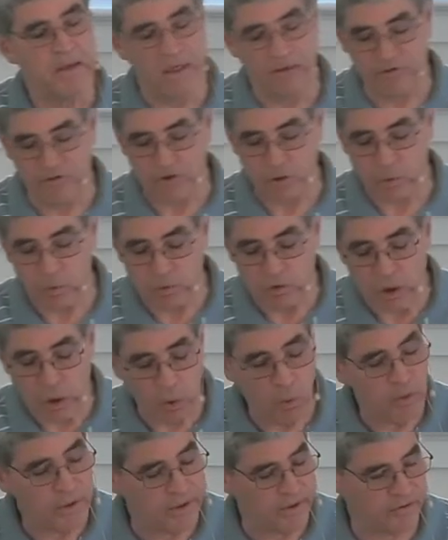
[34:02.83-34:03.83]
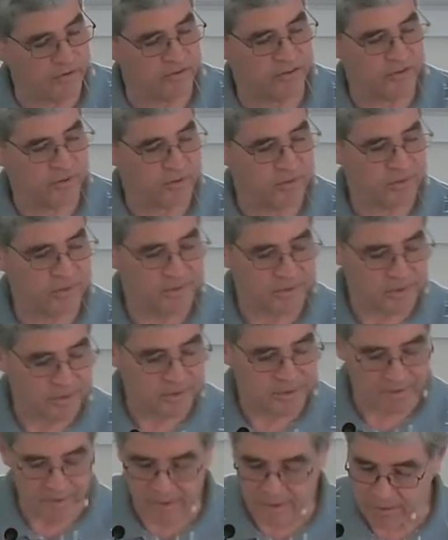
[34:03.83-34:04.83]
if you notice
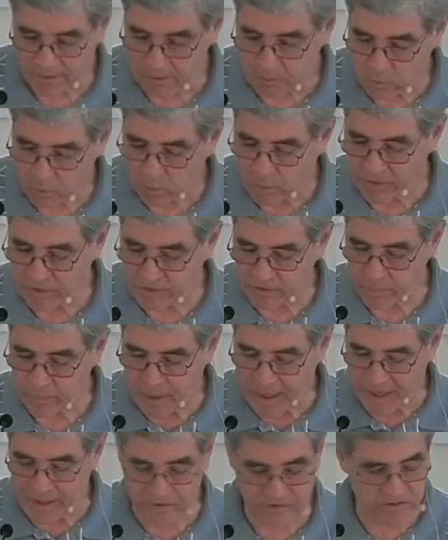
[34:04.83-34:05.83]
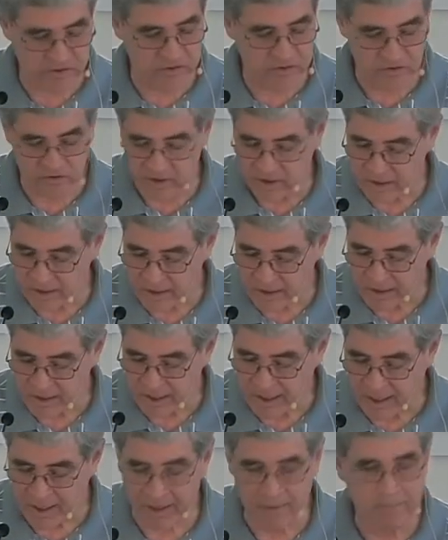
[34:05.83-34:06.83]
with the passage,
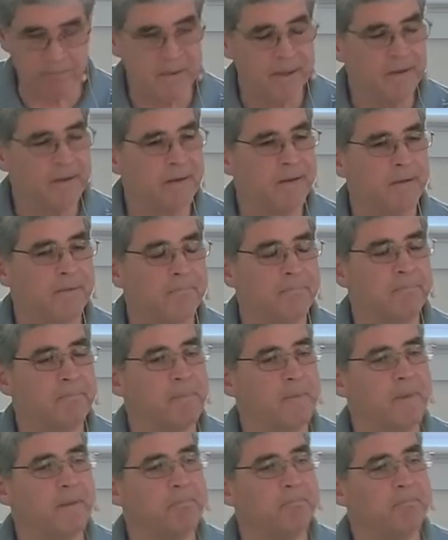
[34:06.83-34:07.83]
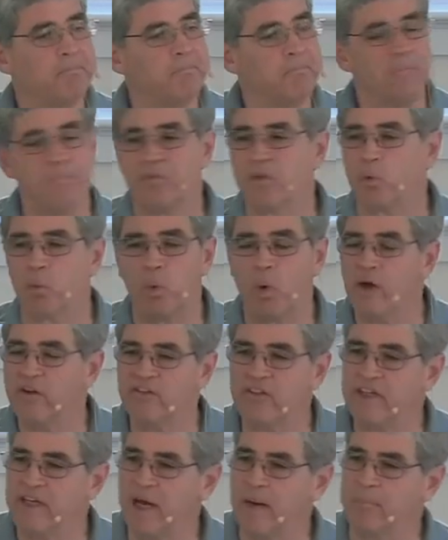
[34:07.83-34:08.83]
there
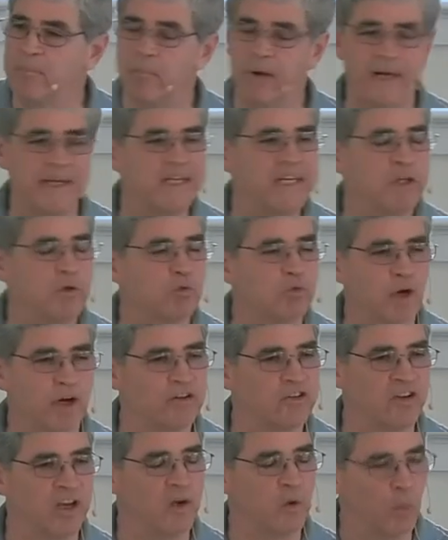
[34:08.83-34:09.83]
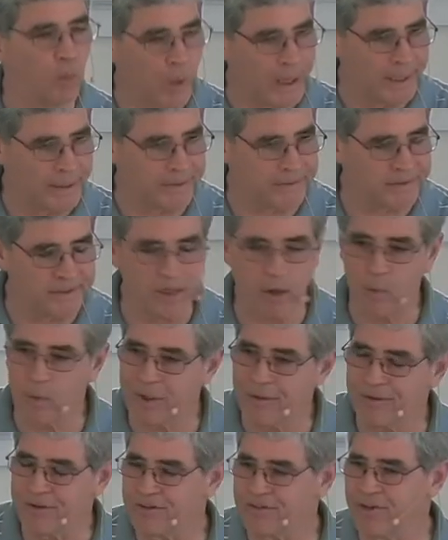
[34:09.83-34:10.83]
wasn't a mighty rushing wind. You know, we
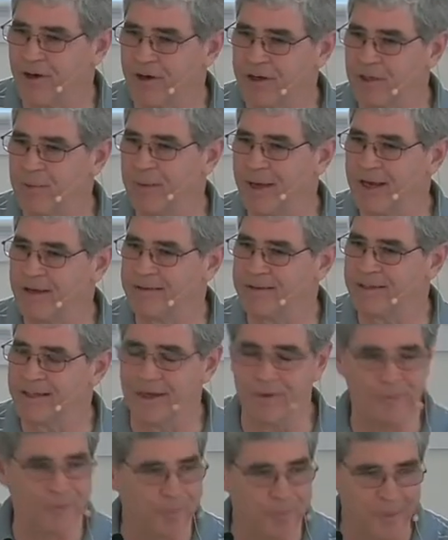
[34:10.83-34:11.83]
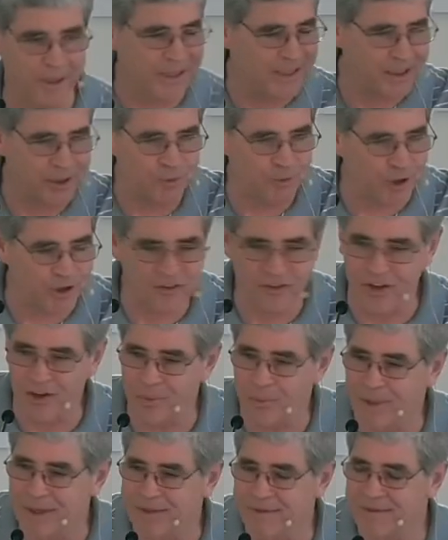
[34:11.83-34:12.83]
always talk about, you know, the mighty
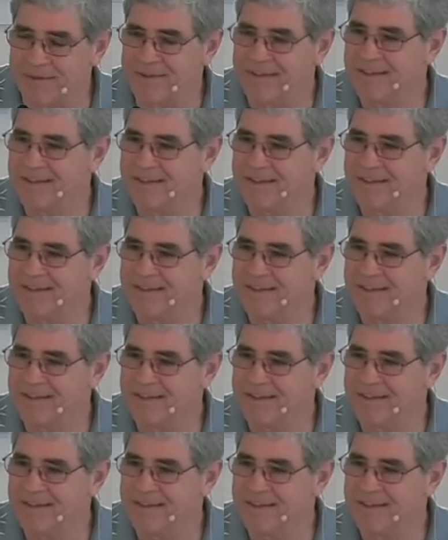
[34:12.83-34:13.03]
rushing wind.